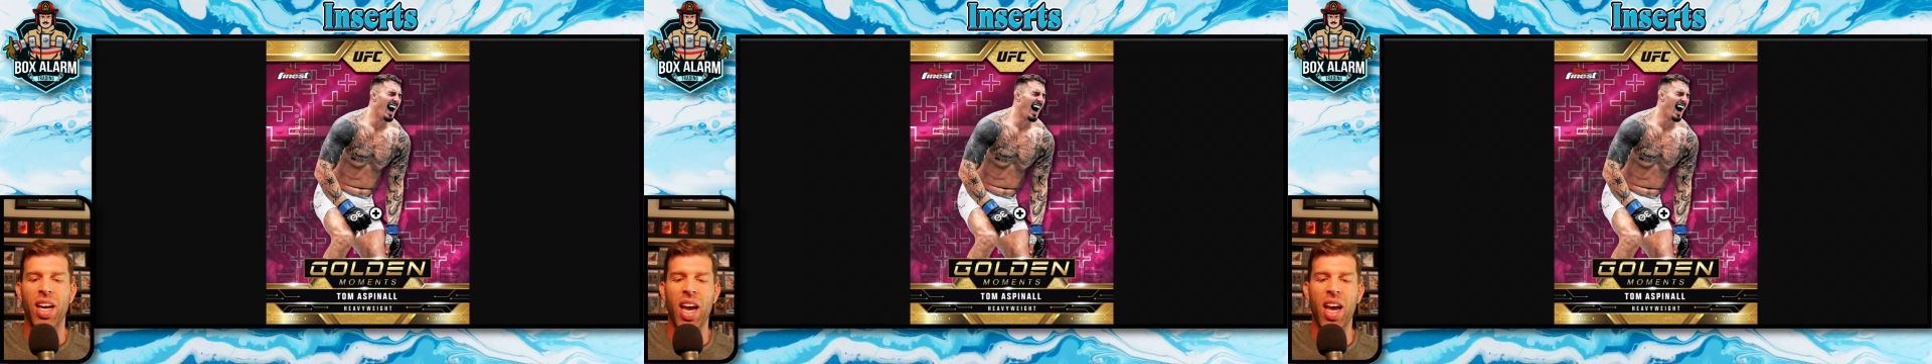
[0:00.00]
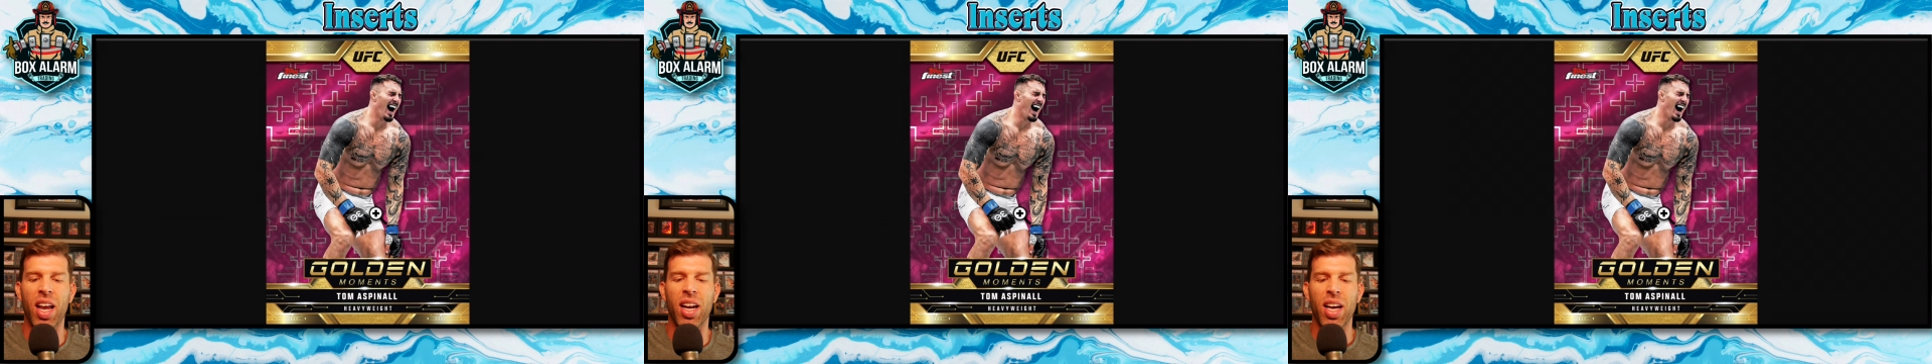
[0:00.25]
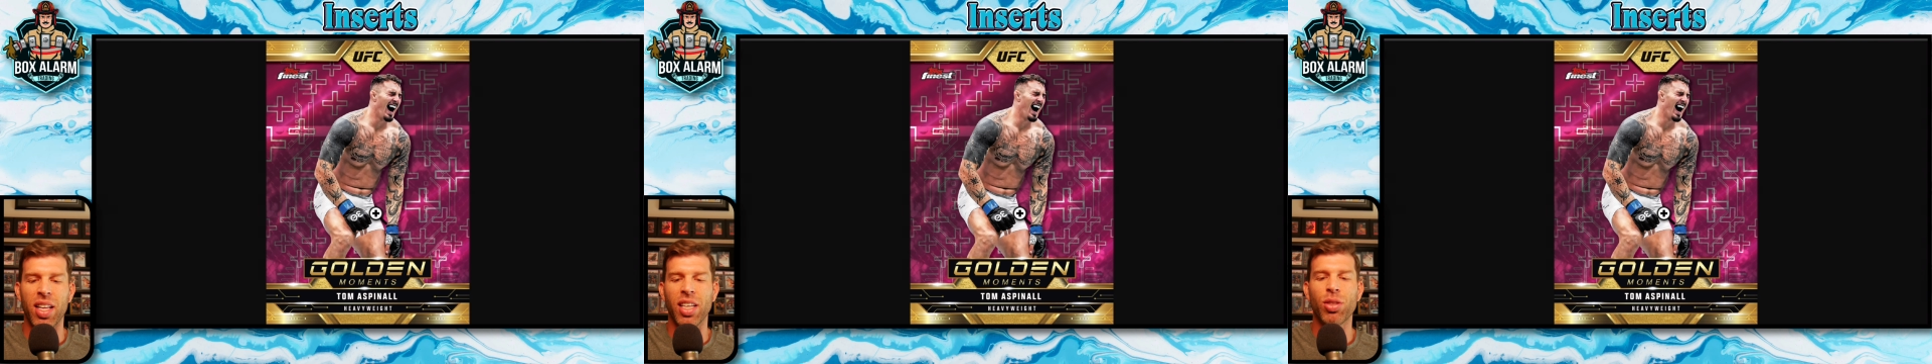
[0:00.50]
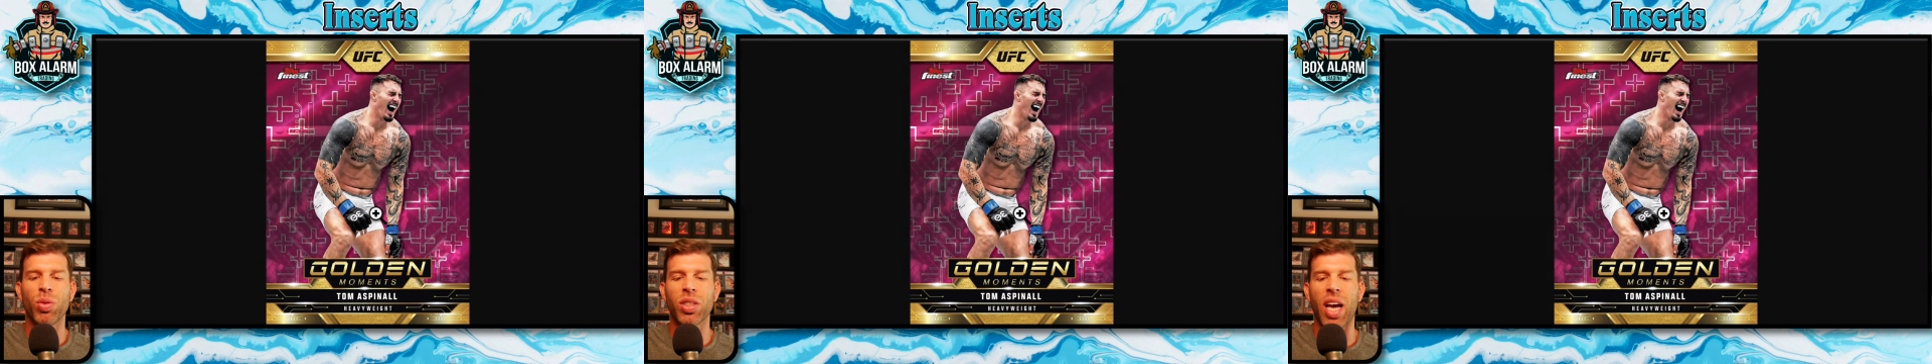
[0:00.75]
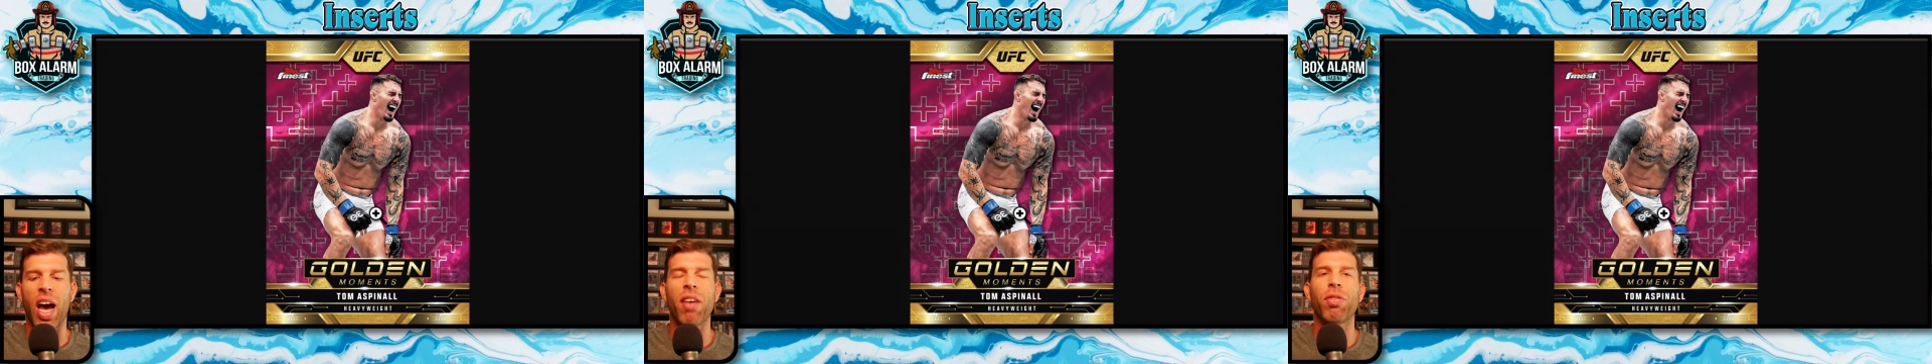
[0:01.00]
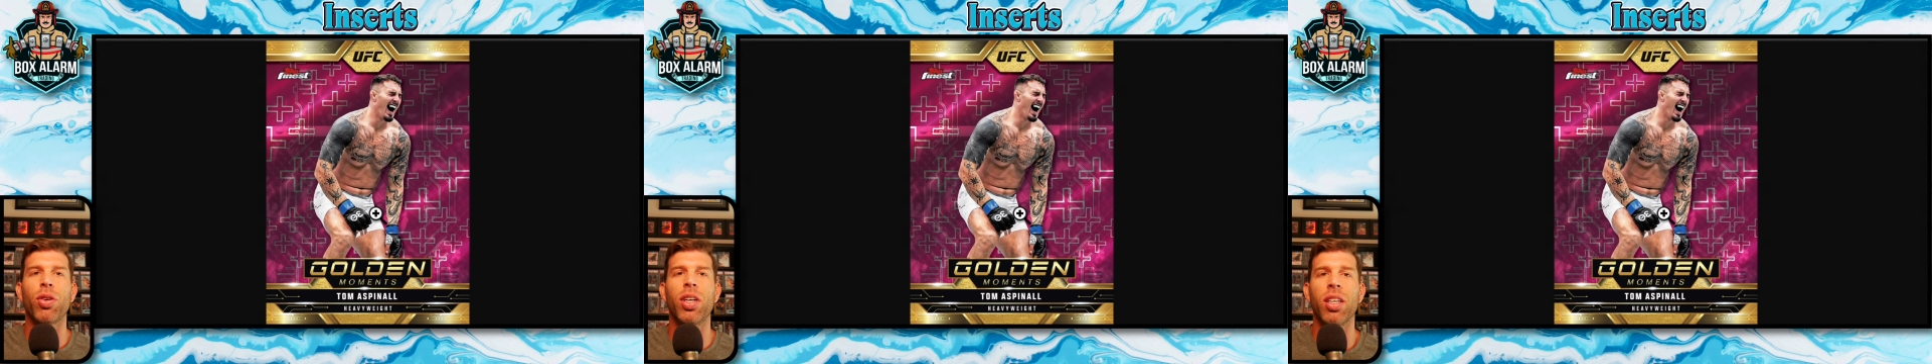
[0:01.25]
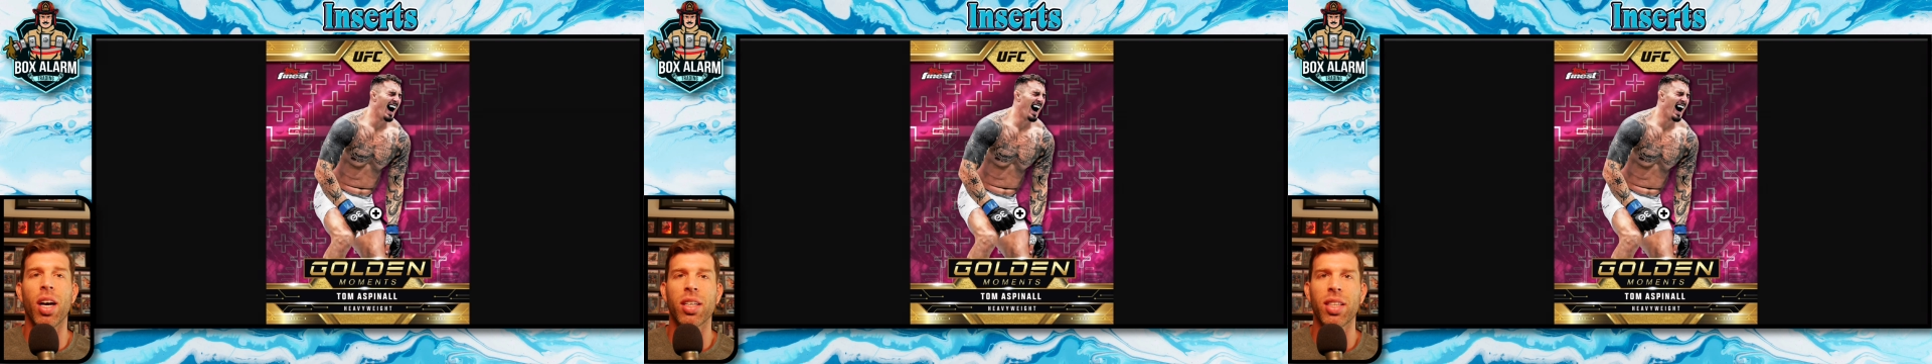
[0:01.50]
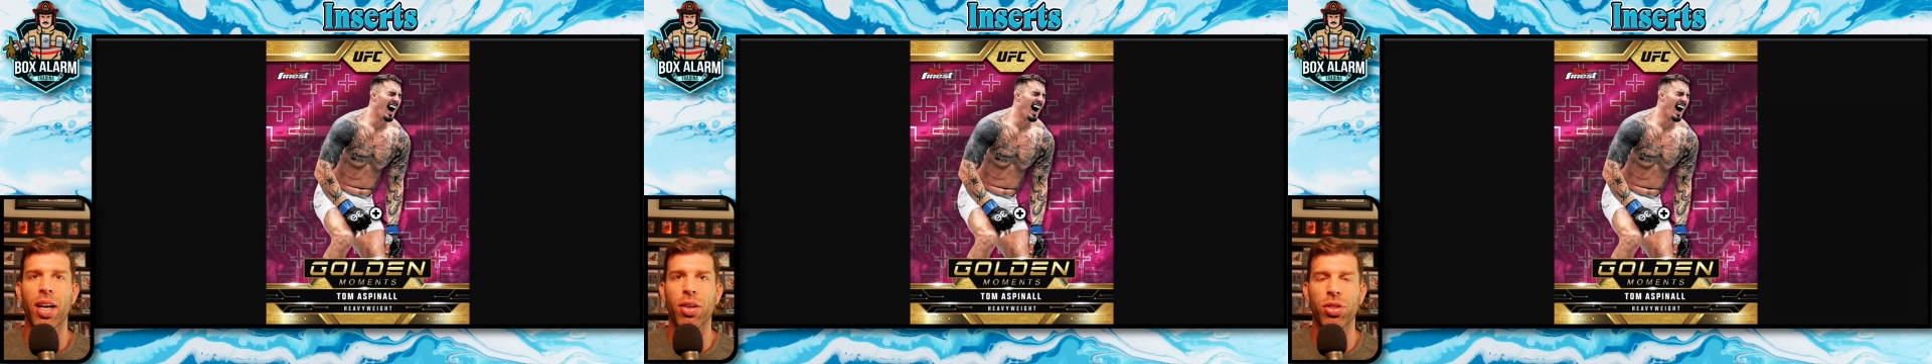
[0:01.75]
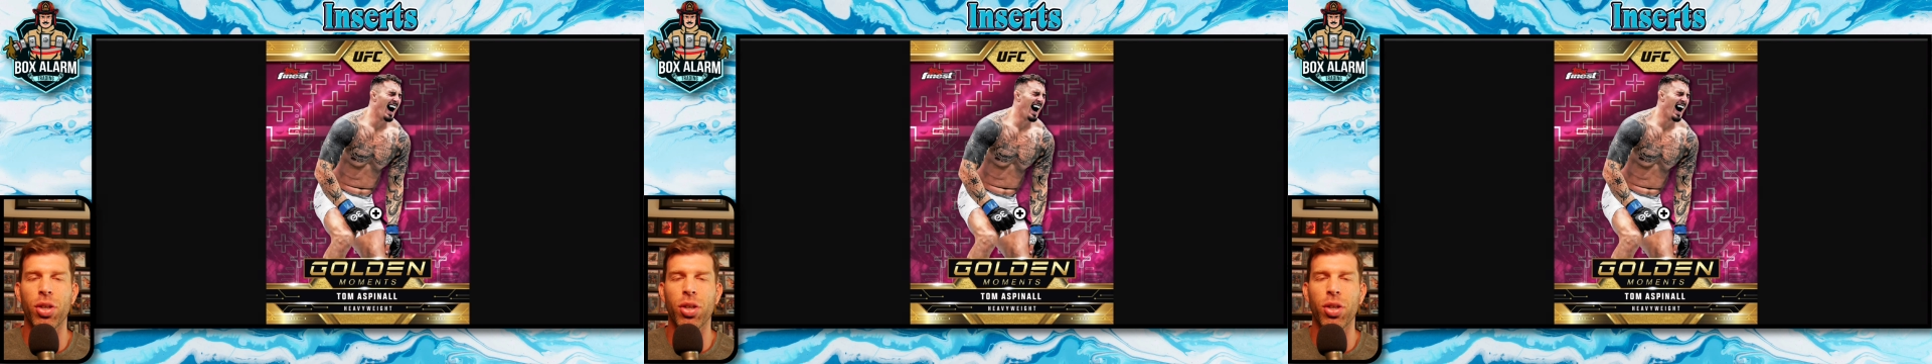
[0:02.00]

And this was after he knocked out